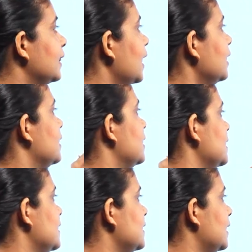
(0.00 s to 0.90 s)
That
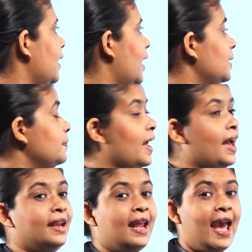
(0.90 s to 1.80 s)
describe
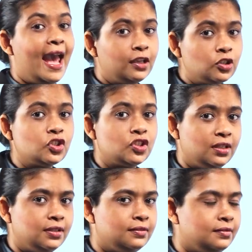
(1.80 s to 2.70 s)
an action.